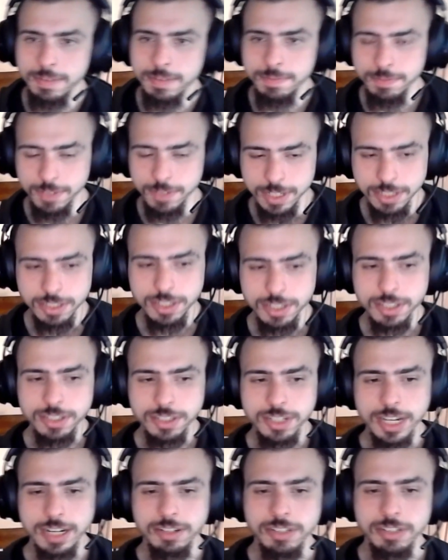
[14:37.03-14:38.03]
links to the
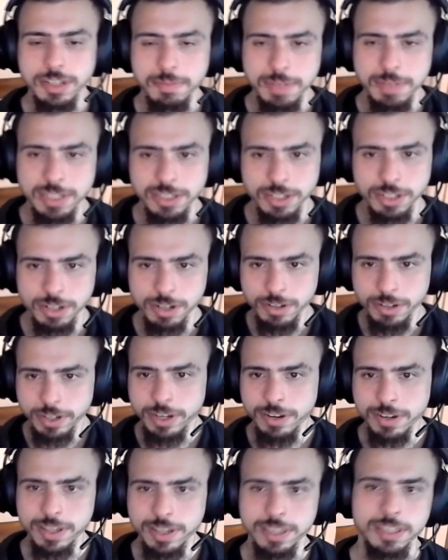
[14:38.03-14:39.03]
channels I mentioned
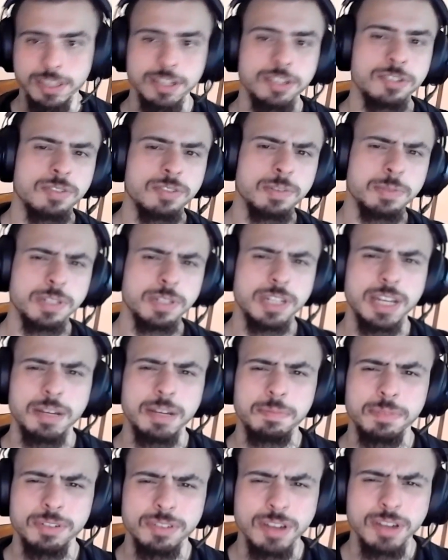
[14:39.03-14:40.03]
earlier in the description
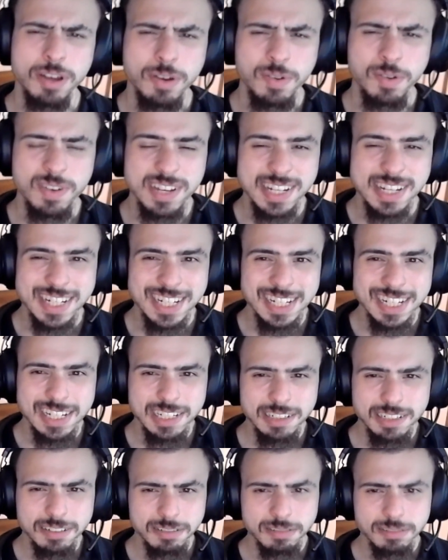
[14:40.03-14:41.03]
down below.
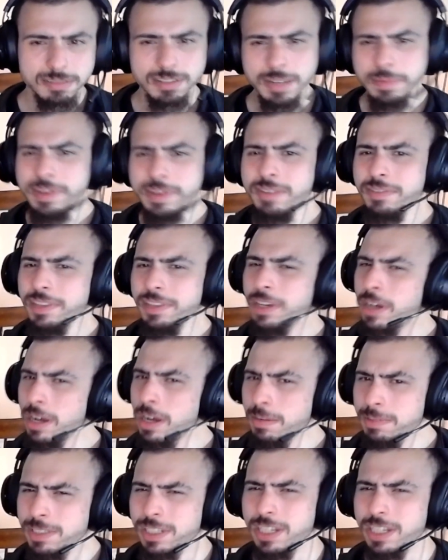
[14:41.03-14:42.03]
Let me know in the
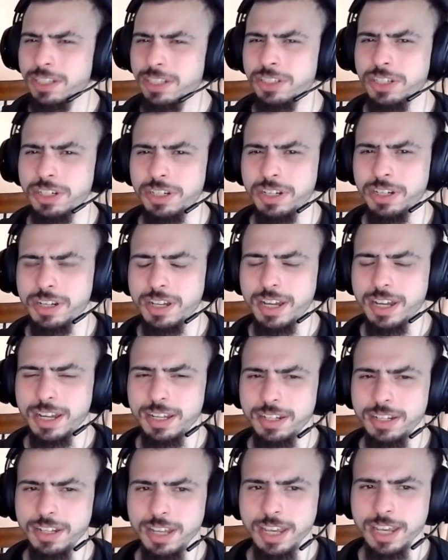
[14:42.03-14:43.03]
comments section
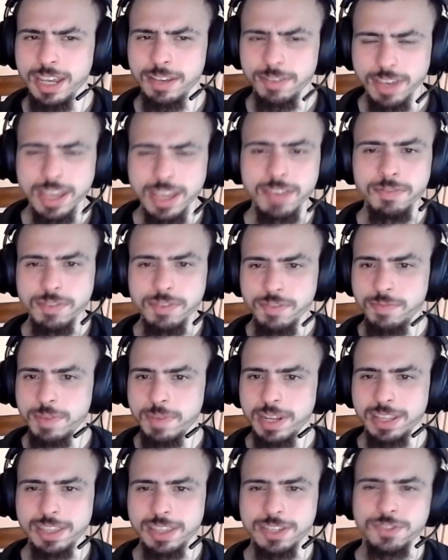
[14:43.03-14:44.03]
if you've
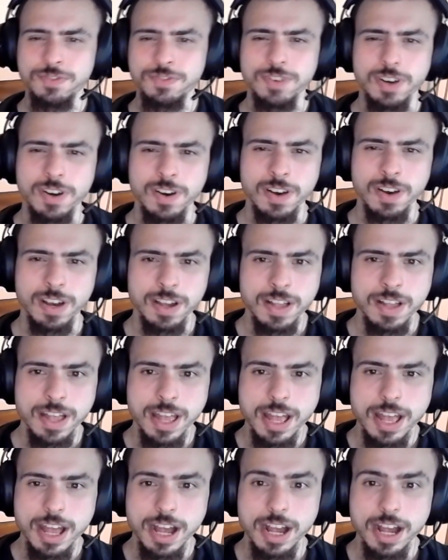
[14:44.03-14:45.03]
made it this far.
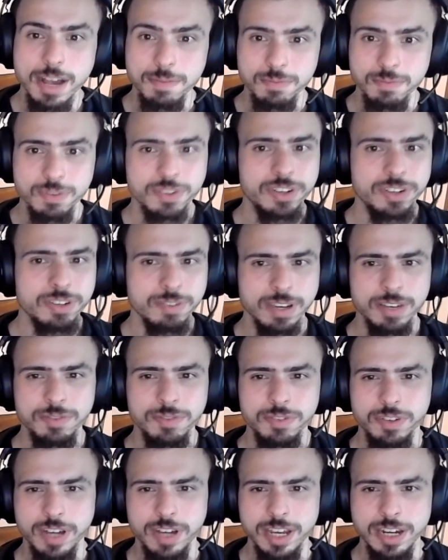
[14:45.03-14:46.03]
I'm really
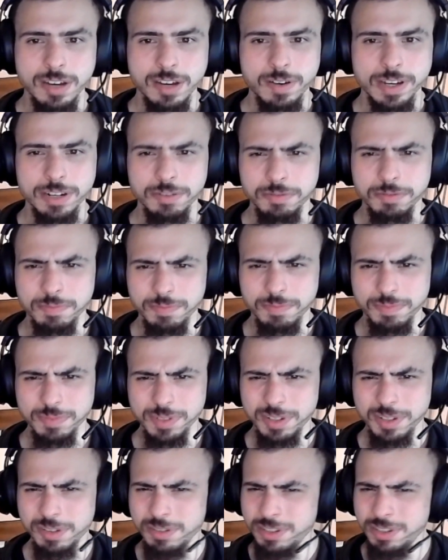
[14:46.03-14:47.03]
grateful. I know I don't
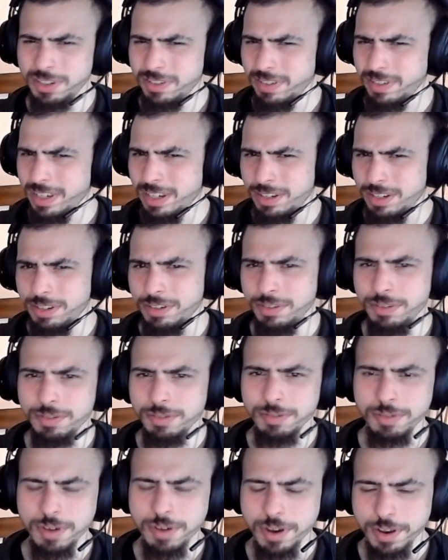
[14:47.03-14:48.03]
usually
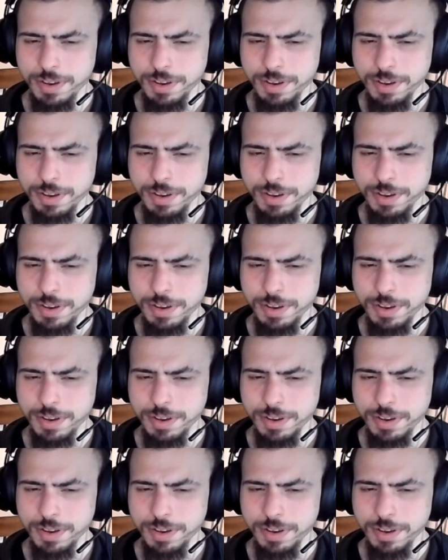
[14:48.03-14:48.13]
do